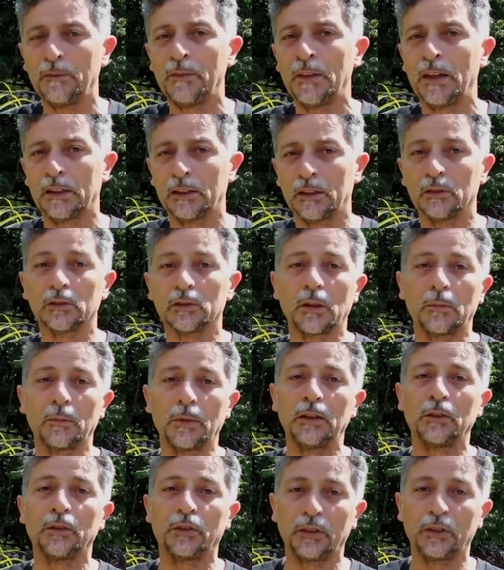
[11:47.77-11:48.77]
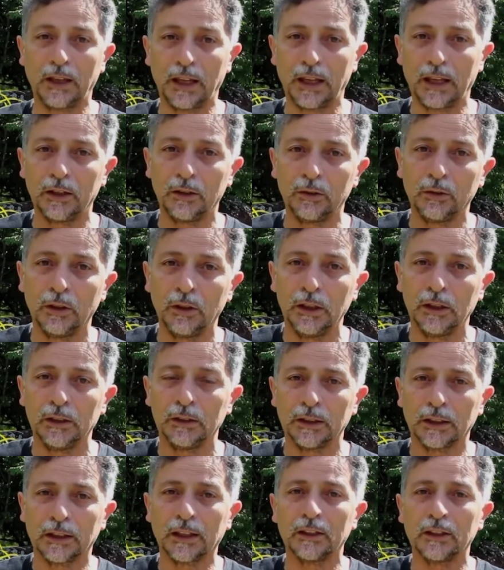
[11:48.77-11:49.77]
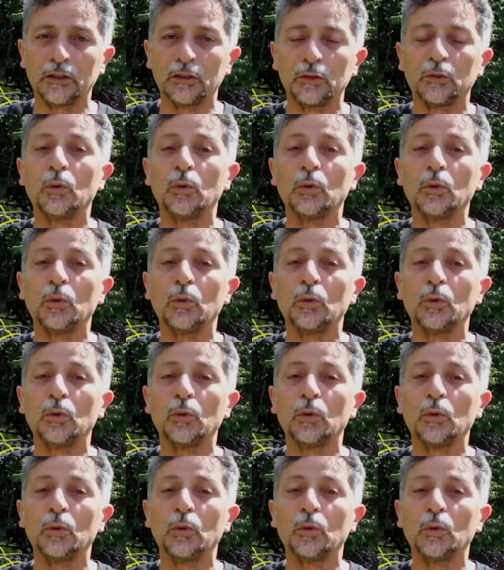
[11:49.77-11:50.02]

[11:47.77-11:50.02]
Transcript: like energy giving, if you start